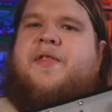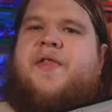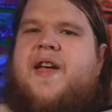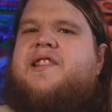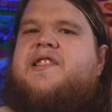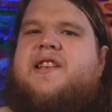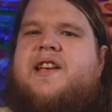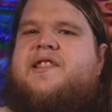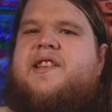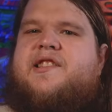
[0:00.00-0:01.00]
and
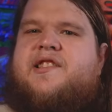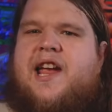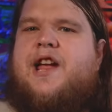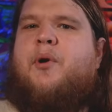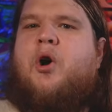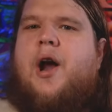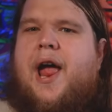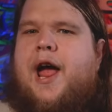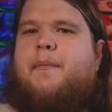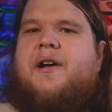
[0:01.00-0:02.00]
this is the
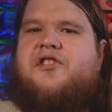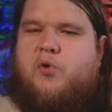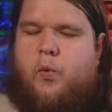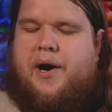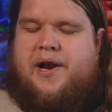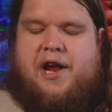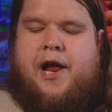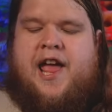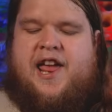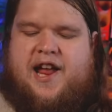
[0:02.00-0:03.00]
Saber
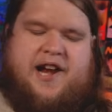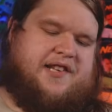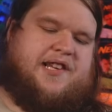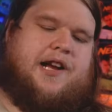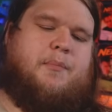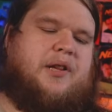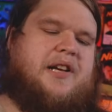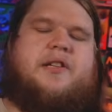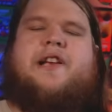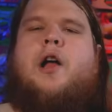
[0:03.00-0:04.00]
M20. It is a
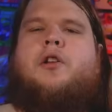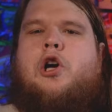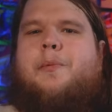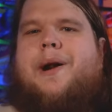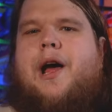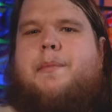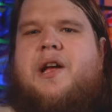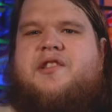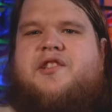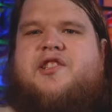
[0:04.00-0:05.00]
completely
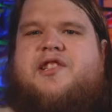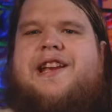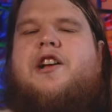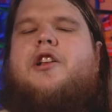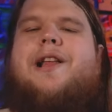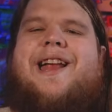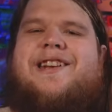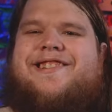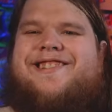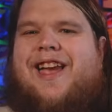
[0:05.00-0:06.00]
aluminum, steel,
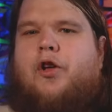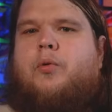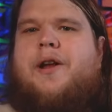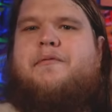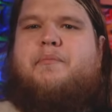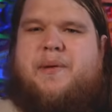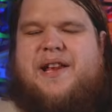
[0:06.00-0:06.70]
and Delrin